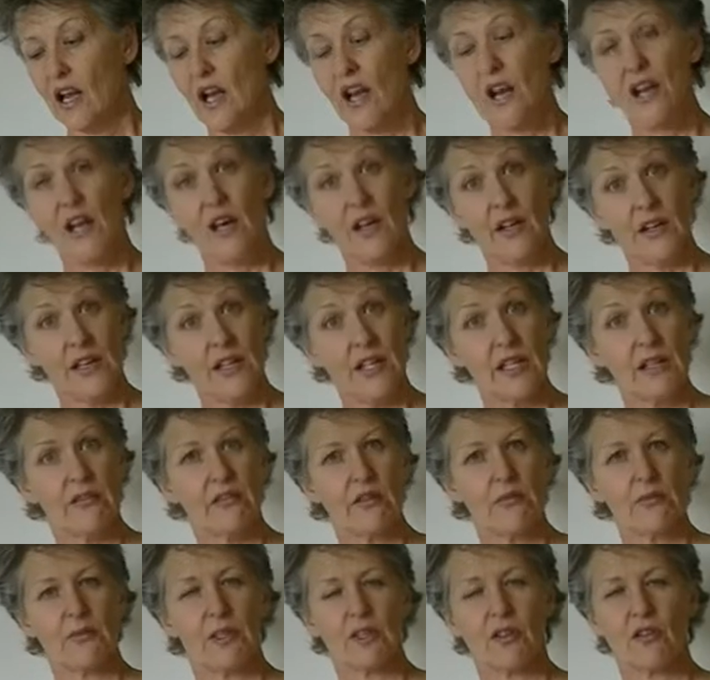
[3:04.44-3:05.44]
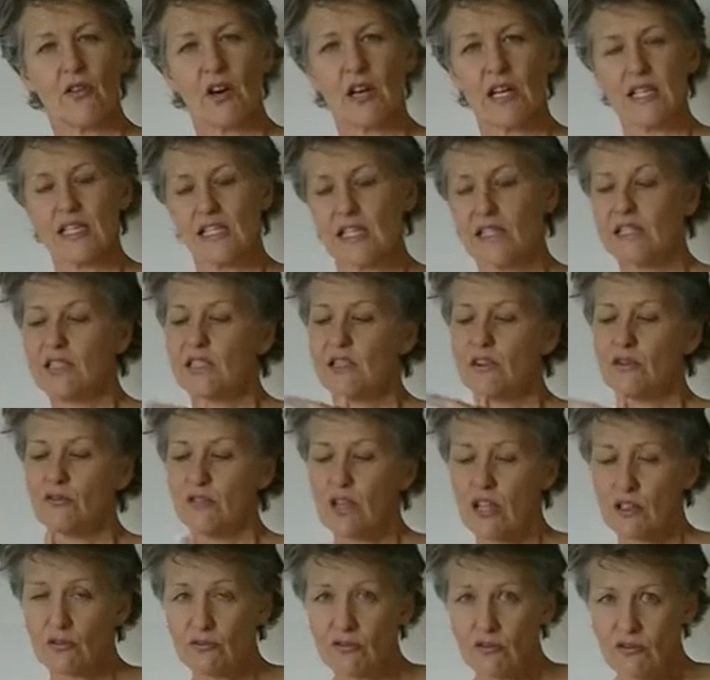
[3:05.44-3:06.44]
learning from the crisis and
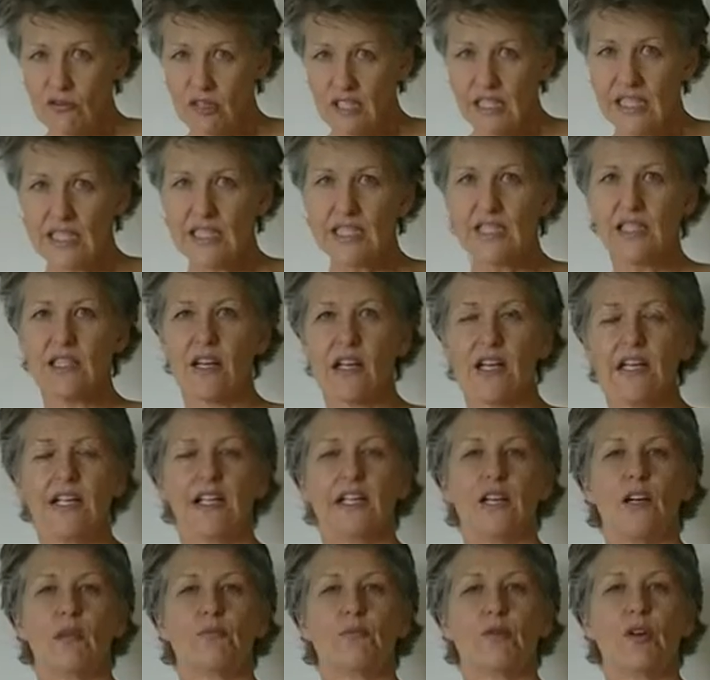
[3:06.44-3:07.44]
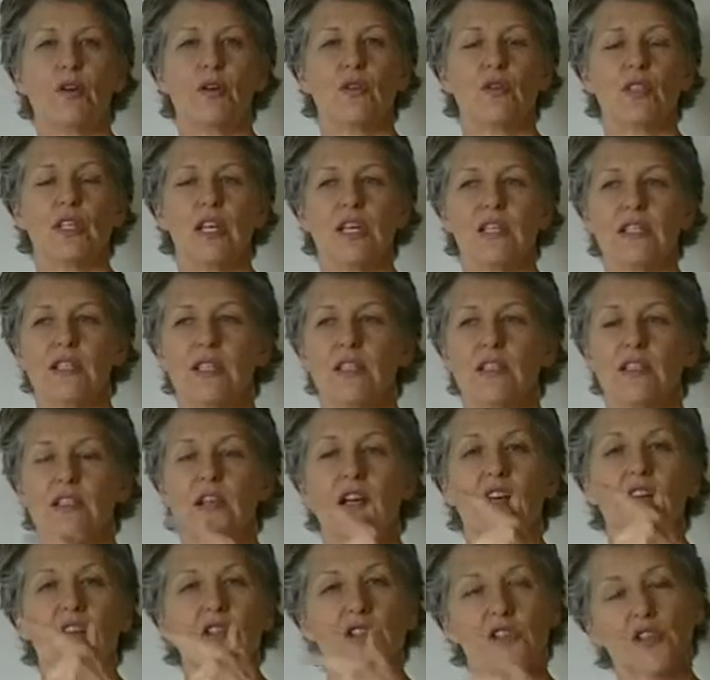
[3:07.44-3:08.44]
then redesigning our processes
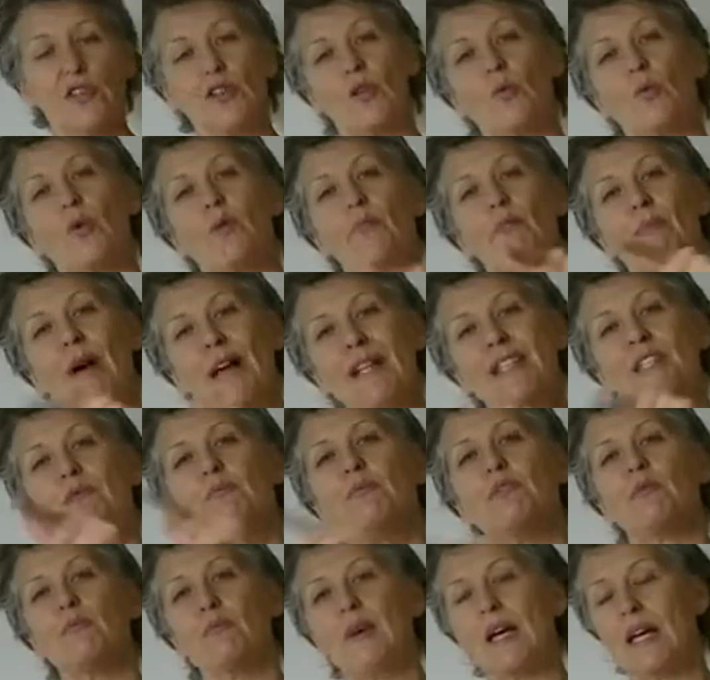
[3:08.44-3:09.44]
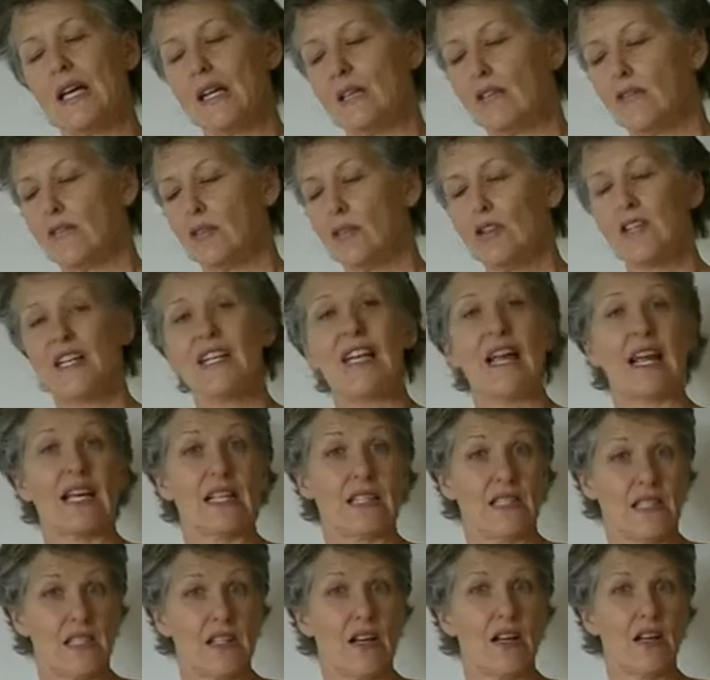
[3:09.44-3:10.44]
so that we're better prepared for the
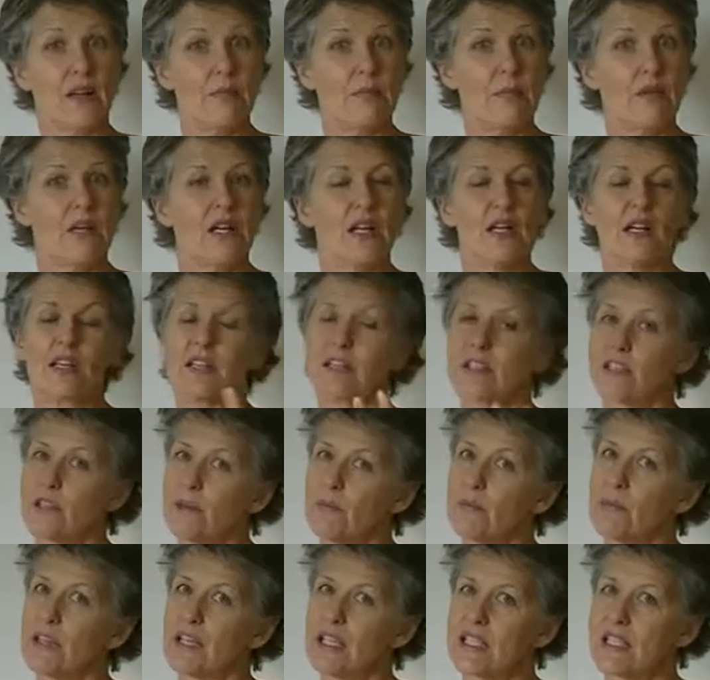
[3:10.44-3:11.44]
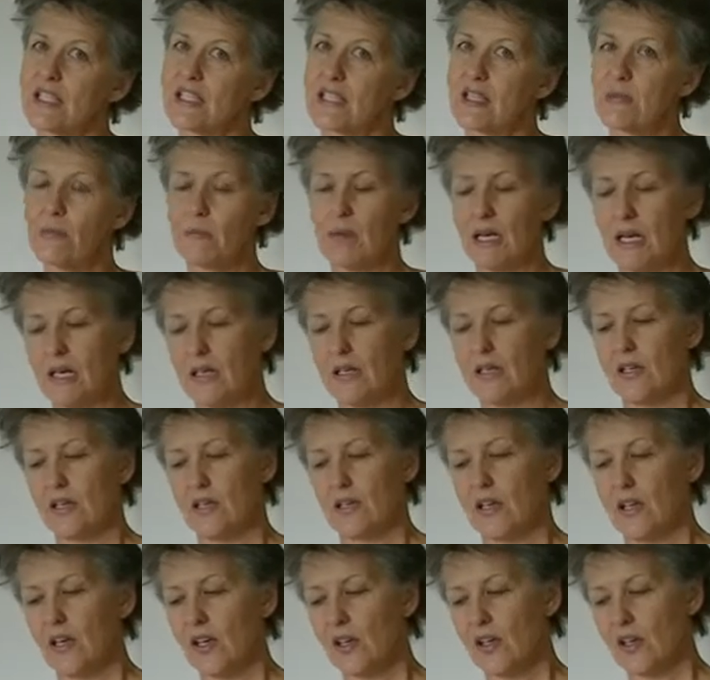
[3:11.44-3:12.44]
next time something similar
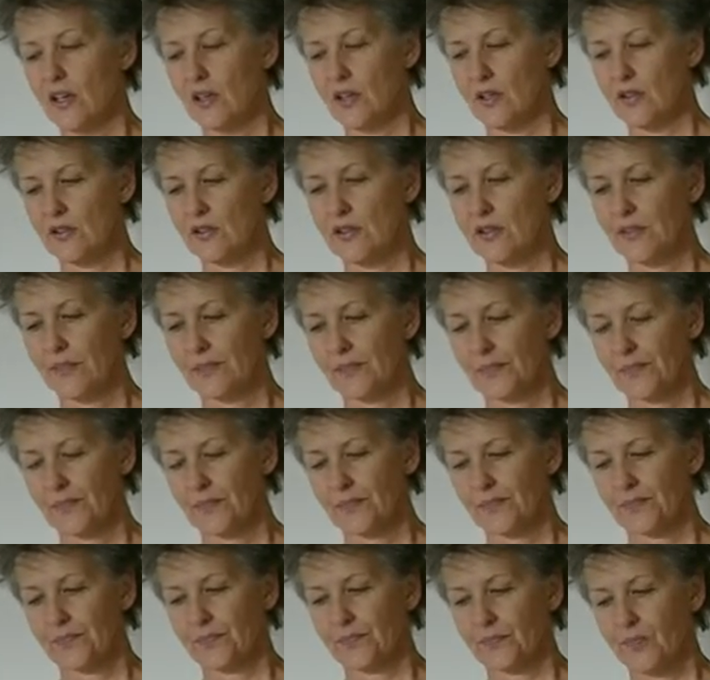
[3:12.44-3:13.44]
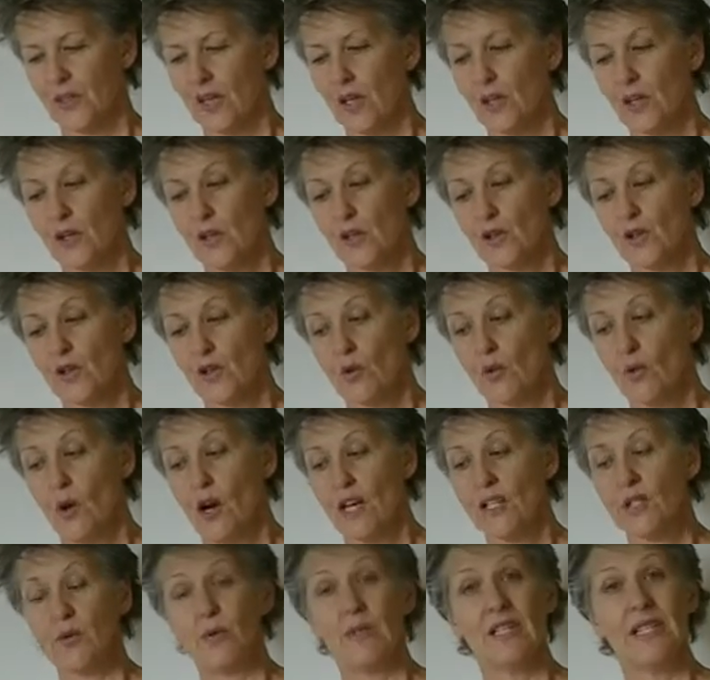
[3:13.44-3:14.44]
occurs. So why do we